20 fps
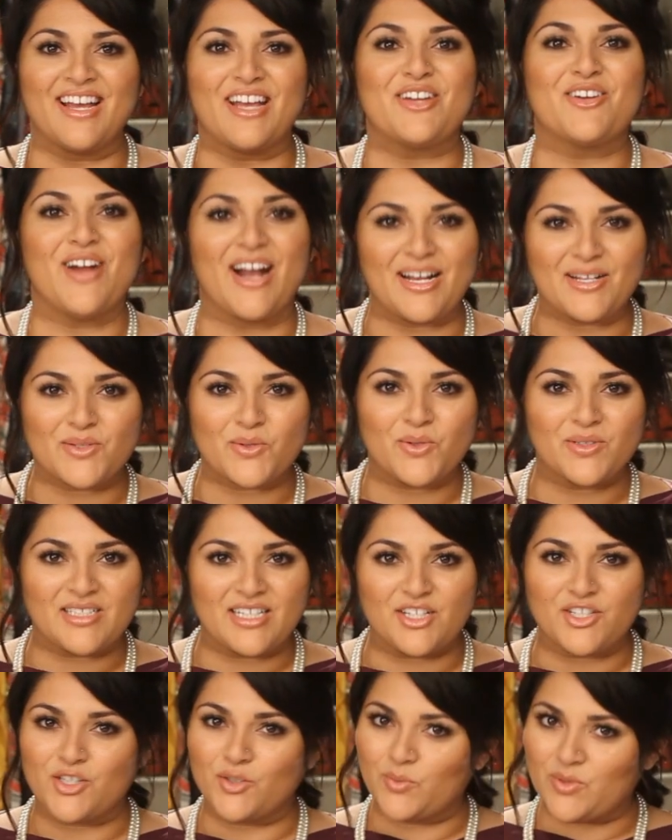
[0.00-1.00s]
Your high school
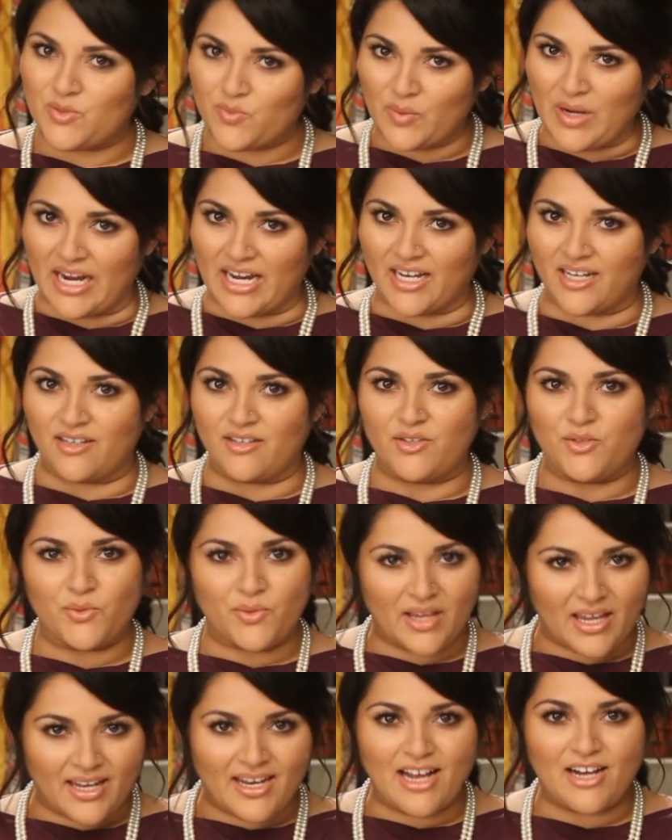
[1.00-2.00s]
teacher was right. You
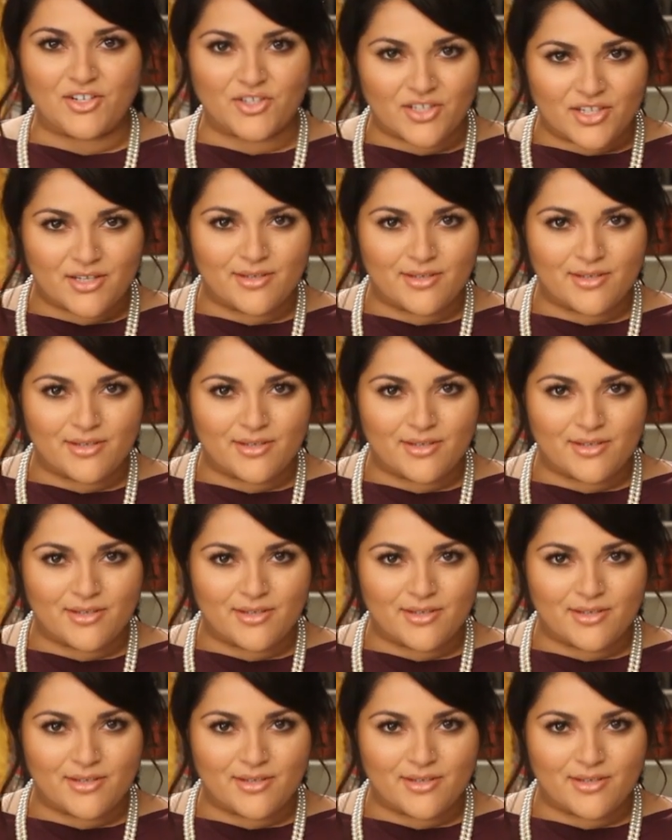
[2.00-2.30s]
can actually